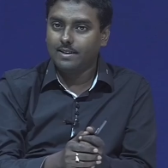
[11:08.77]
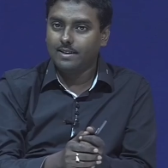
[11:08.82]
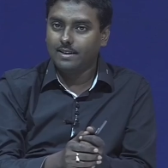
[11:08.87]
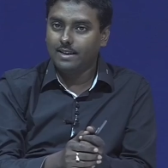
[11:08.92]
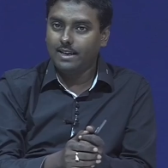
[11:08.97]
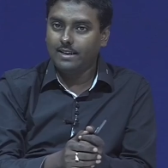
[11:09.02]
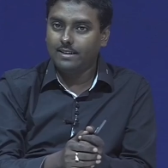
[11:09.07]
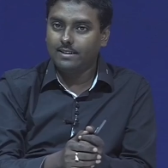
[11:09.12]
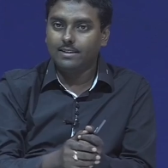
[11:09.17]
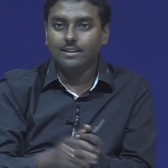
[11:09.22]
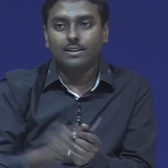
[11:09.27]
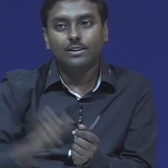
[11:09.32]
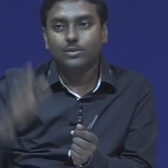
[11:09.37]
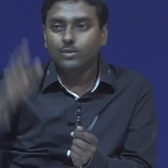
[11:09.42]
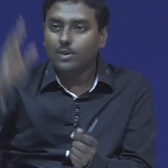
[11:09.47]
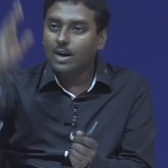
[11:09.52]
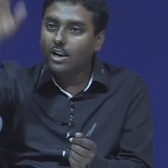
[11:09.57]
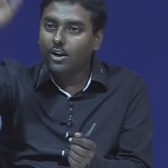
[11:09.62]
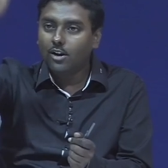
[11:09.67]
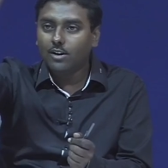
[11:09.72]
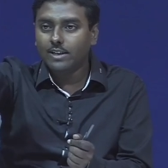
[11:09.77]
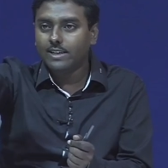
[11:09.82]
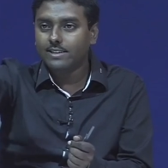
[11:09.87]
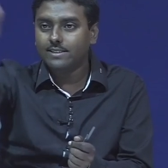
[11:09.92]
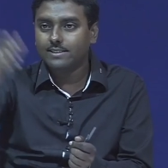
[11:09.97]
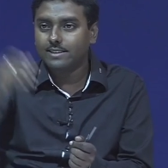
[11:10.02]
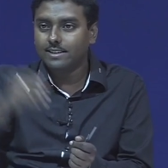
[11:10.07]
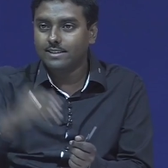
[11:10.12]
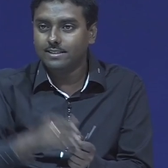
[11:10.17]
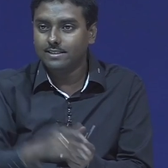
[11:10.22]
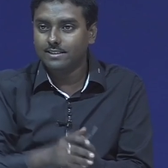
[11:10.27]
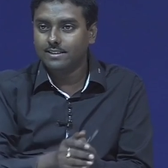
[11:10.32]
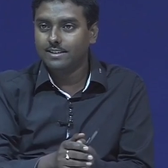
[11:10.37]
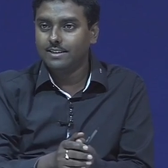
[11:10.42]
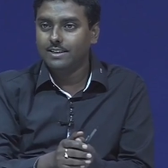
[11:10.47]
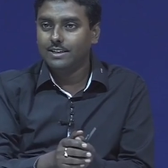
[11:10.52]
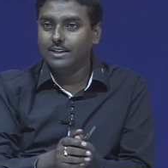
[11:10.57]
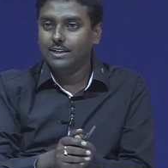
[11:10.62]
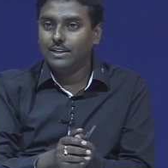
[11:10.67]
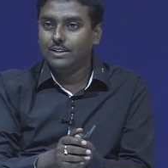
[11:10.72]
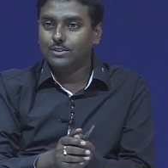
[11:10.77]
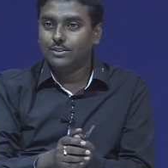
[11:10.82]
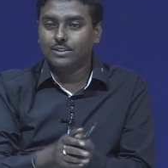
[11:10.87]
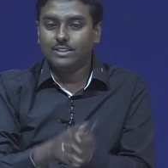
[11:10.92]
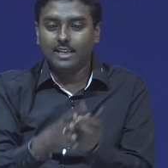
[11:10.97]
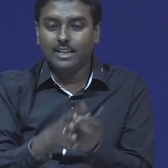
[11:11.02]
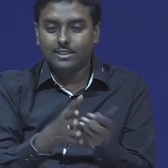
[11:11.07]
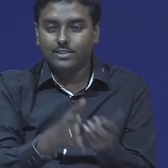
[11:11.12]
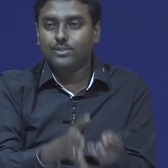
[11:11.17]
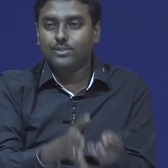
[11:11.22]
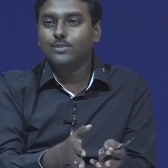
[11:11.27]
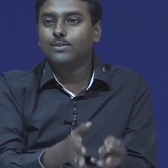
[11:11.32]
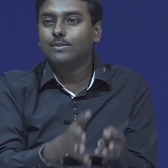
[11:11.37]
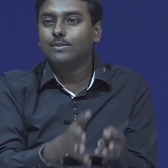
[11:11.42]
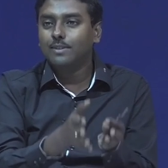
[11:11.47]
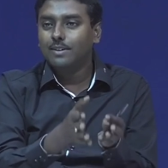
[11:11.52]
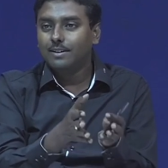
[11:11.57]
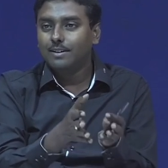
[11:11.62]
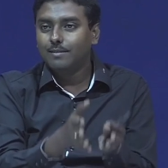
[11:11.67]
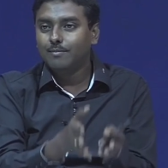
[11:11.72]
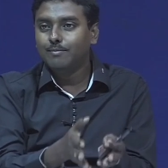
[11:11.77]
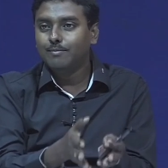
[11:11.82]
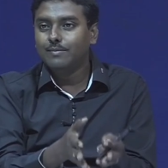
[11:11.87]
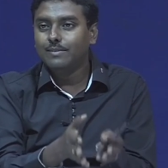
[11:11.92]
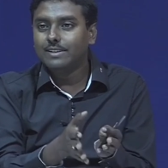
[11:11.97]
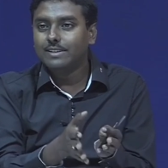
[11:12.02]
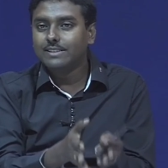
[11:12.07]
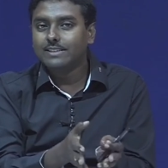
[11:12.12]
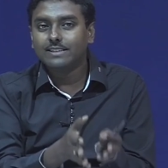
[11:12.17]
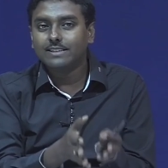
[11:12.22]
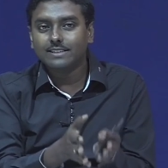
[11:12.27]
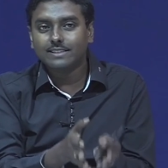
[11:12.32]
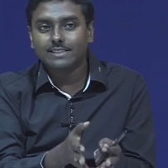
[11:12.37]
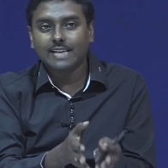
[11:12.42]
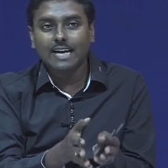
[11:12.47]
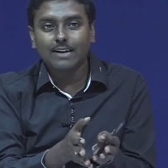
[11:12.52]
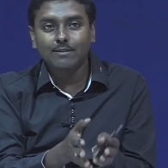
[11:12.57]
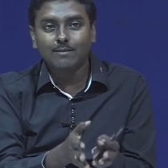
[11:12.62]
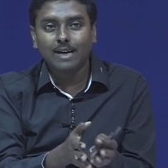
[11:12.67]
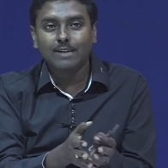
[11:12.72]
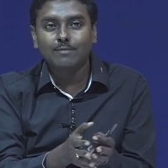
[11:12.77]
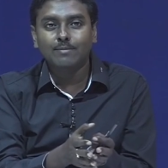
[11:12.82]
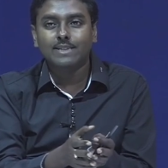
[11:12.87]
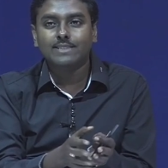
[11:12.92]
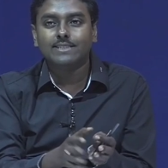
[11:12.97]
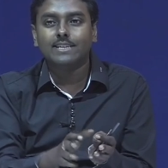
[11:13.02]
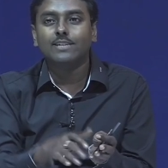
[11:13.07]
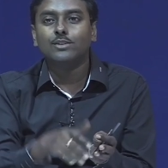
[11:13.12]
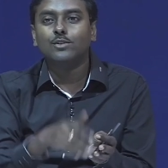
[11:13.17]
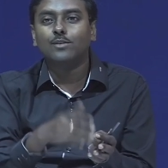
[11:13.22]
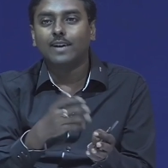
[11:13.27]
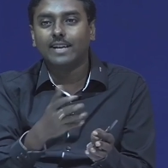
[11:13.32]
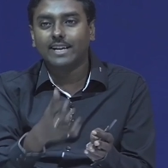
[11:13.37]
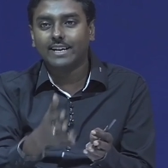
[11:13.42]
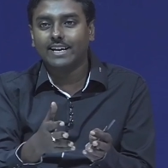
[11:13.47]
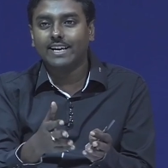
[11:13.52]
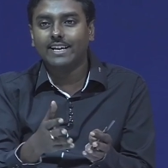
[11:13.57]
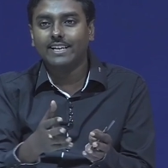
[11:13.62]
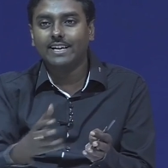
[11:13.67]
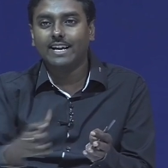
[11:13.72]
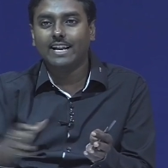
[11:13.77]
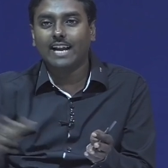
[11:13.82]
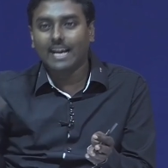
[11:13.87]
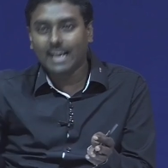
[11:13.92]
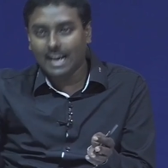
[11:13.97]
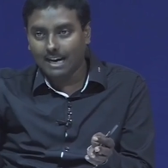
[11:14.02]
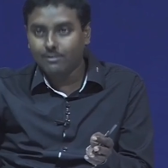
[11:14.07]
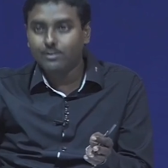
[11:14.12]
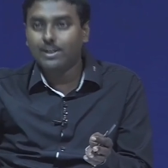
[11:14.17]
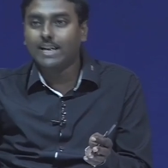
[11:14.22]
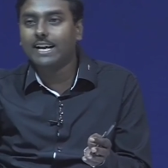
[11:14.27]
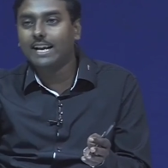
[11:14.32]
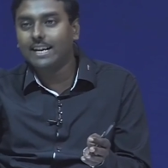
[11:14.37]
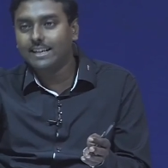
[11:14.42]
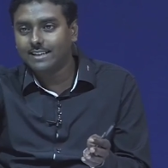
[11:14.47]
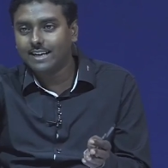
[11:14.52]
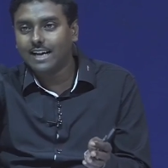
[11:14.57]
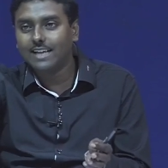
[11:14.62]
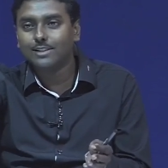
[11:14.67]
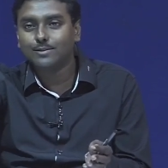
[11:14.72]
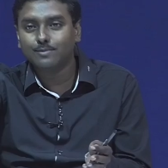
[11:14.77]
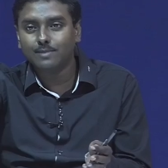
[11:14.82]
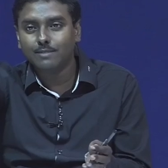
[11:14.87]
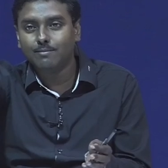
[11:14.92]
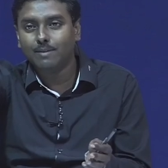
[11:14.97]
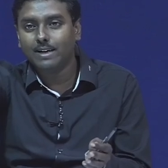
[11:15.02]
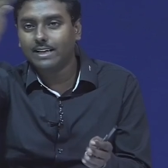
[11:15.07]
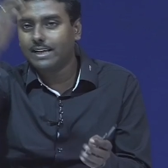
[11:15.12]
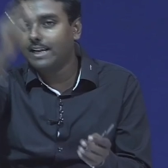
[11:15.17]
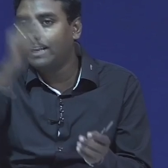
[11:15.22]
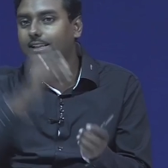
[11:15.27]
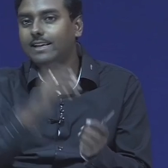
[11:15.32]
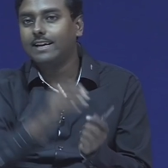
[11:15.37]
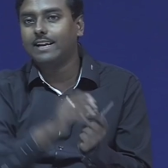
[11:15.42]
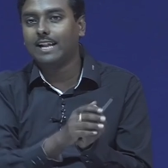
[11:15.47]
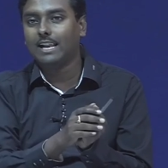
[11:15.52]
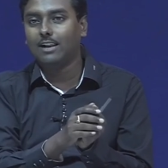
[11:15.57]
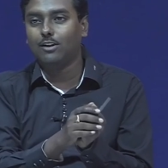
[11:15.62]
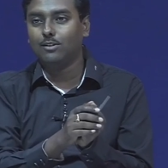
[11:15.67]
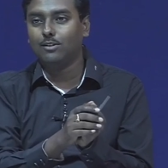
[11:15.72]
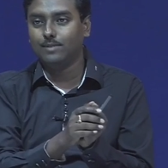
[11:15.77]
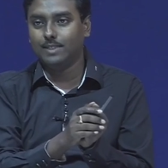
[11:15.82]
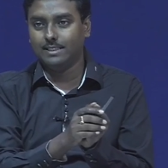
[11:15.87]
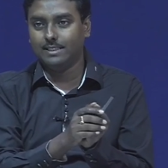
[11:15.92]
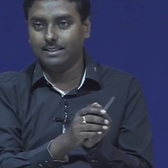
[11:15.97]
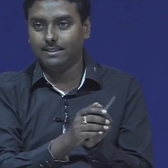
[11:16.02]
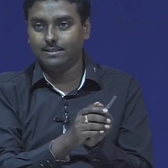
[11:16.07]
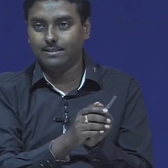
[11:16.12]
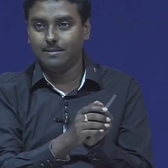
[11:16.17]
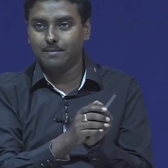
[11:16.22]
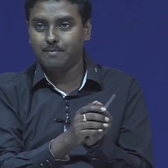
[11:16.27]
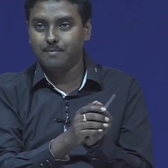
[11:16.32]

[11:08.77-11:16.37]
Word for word: right to a long distance. So, just to send my message over a carrier, I have to again transmit my carrier along with it.